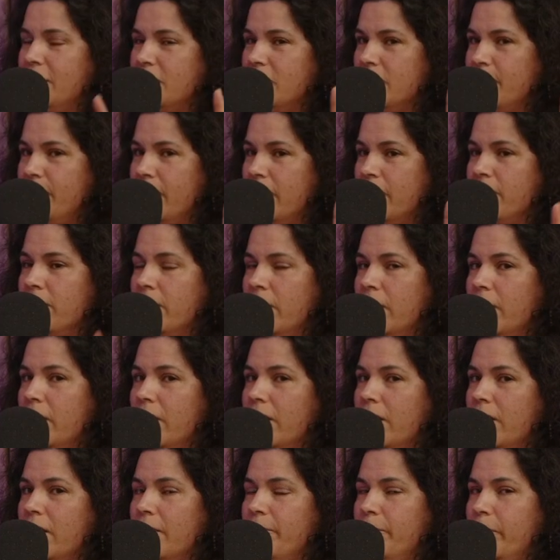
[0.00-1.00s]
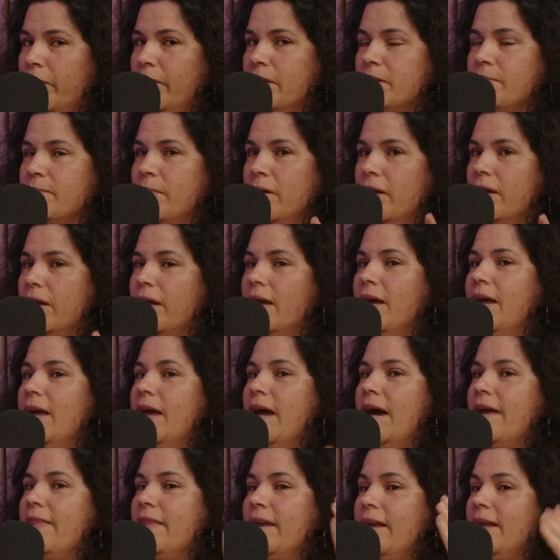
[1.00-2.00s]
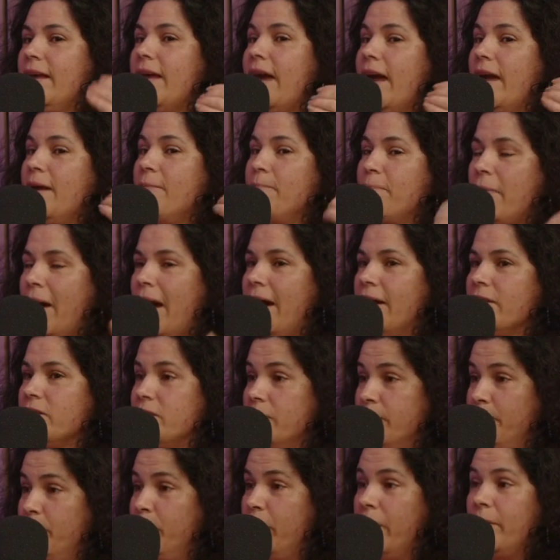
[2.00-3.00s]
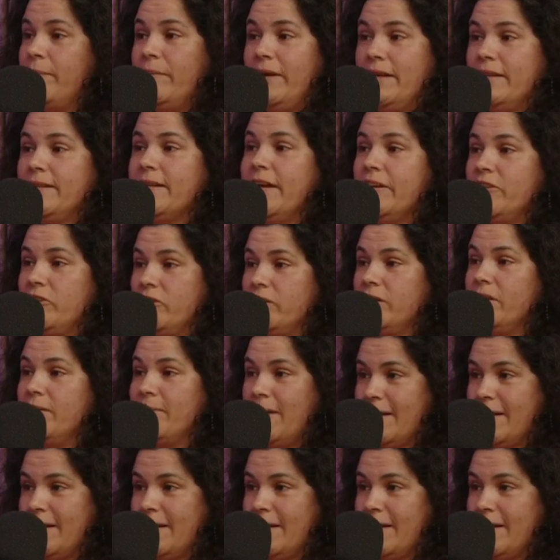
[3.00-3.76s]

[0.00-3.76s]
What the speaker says: used to be a monk, a Buddhist monk, and then he came back to bring meditation to the